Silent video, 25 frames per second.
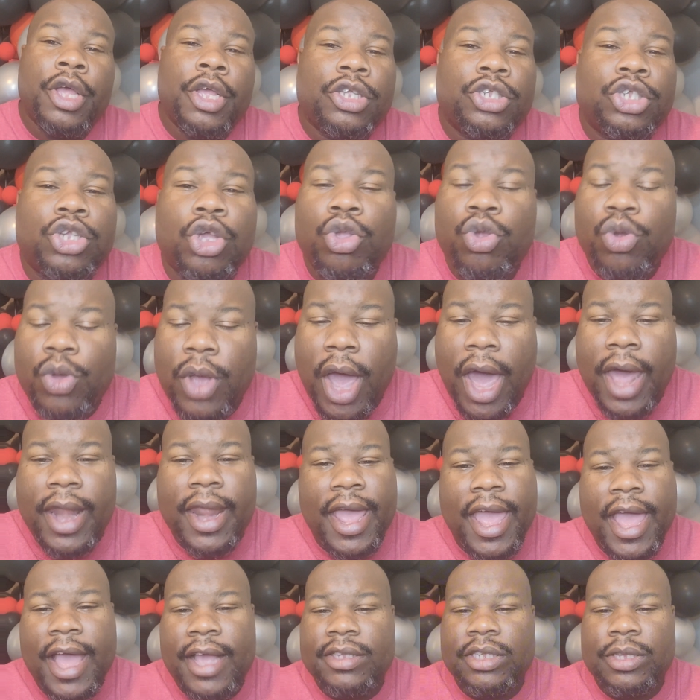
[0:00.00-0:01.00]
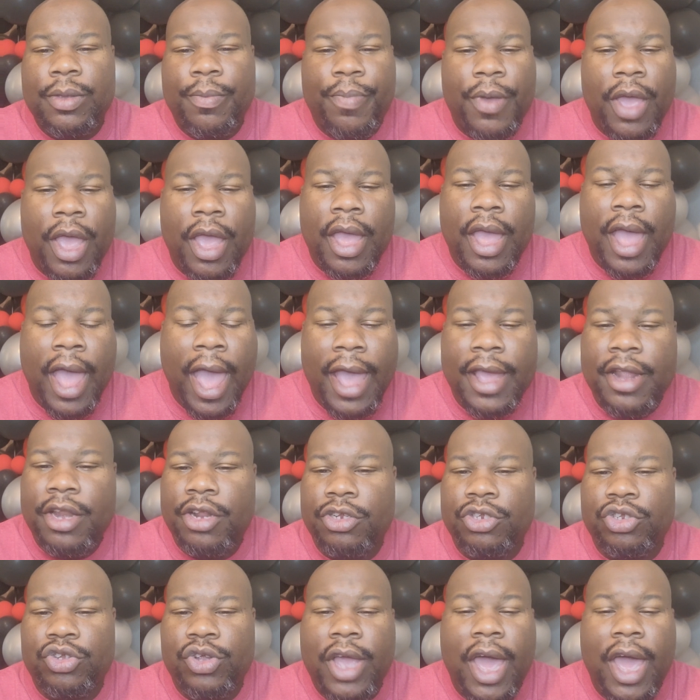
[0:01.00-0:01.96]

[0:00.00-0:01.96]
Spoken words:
So you got to have some haters.